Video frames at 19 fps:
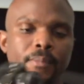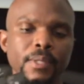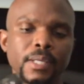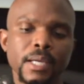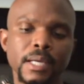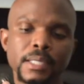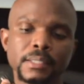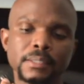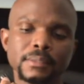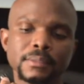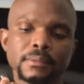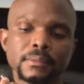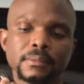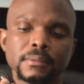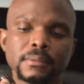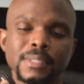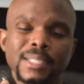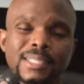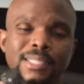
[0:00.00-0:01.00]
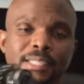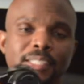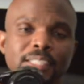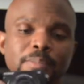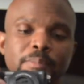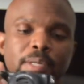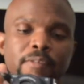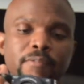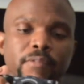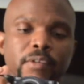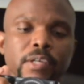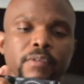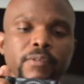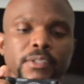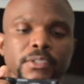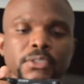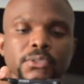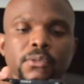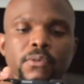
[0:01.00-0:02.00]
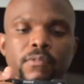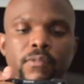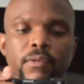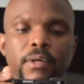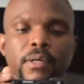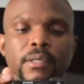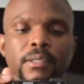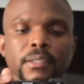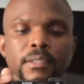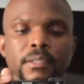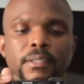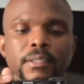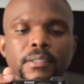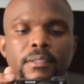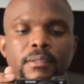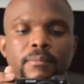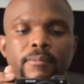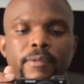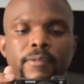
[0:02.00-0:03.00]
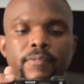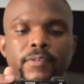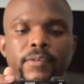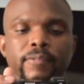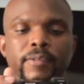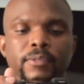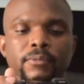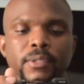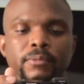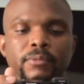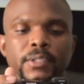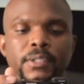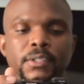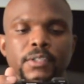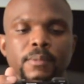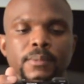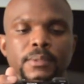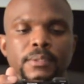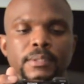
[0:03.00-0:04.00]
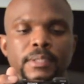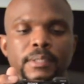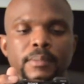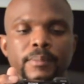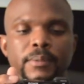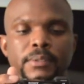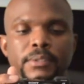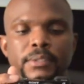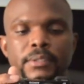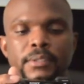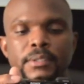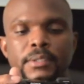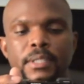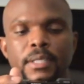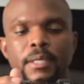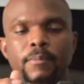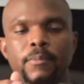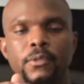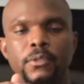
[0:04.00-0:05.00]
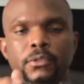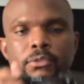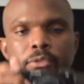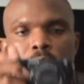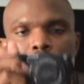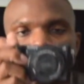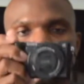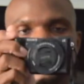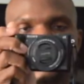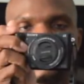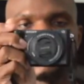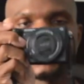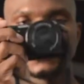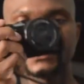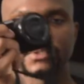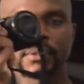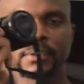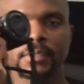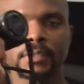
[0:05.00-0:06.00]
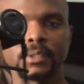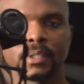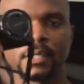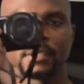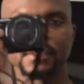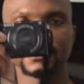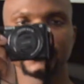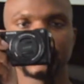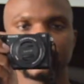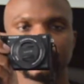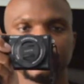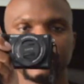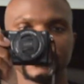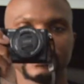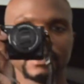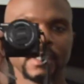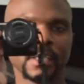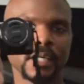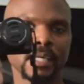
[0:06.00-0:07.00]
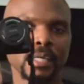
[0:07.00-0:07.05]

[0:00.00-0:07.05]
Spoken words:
and I think it's my favorite so far. My favorite one when it comes to take pictures. I'm going to throw up some pictures on the screen